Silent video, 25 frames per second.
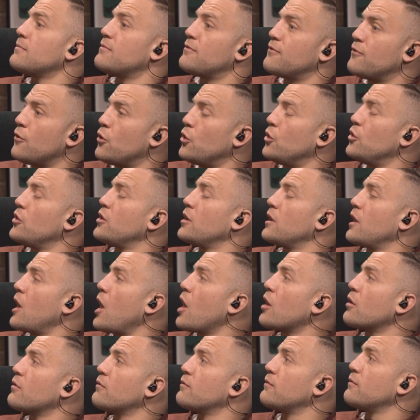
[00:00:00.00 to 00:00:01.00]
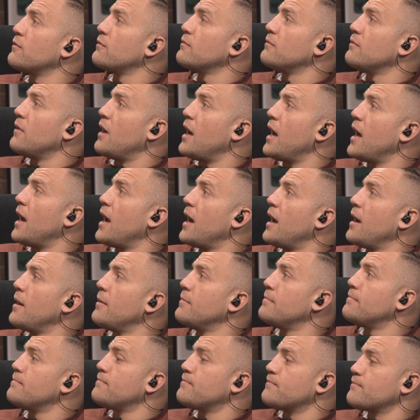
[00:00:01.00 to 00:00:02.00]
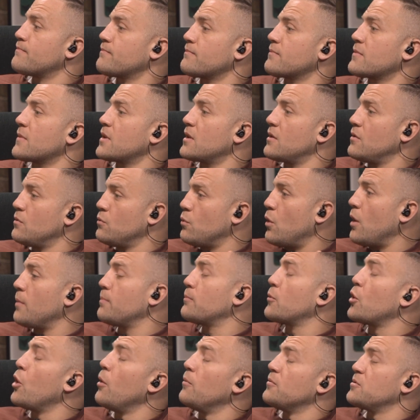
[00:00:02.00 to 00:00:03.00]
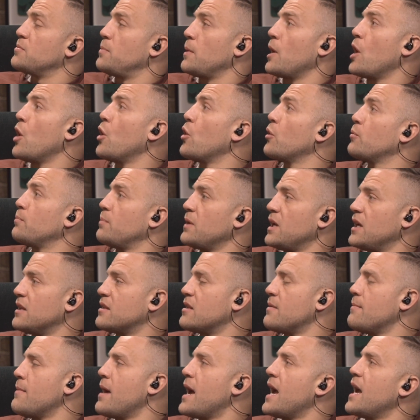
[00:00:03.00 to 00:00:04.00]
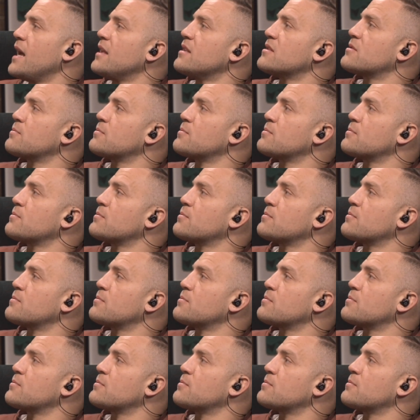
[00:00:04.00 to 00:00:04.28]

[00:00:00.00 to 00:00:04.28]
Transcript: fund a lot of what comes below it, be it the men's